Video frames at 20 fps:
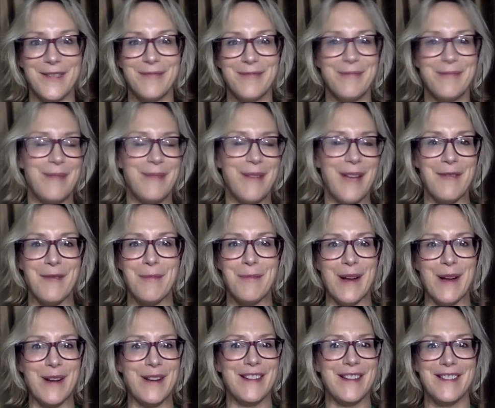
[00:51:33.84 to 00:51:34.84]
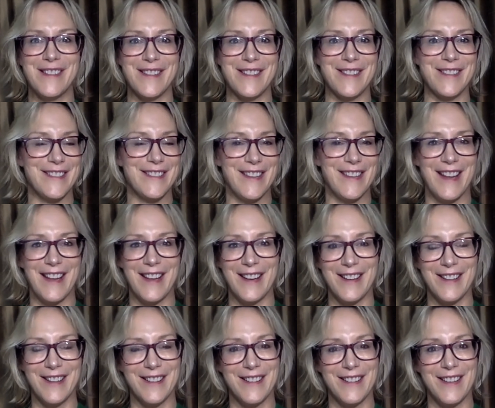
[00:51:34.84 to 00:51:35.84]
have abundance
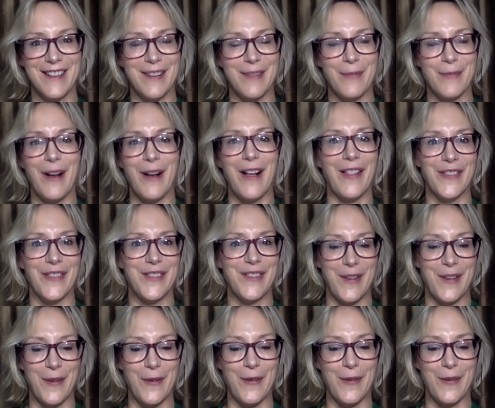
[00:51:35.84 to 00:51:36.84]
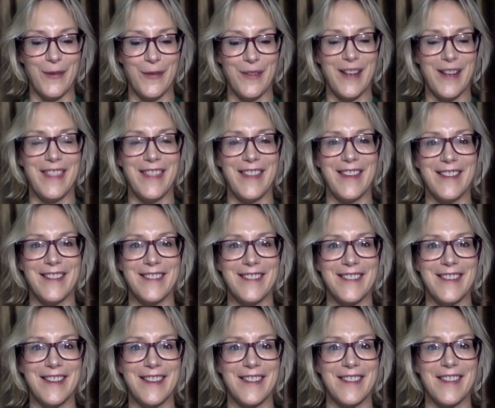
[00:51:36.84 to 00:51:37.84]
and wealth. So I think it's
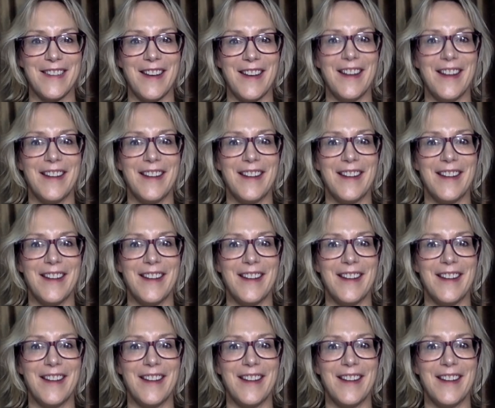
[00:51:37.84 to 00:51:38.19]
exciting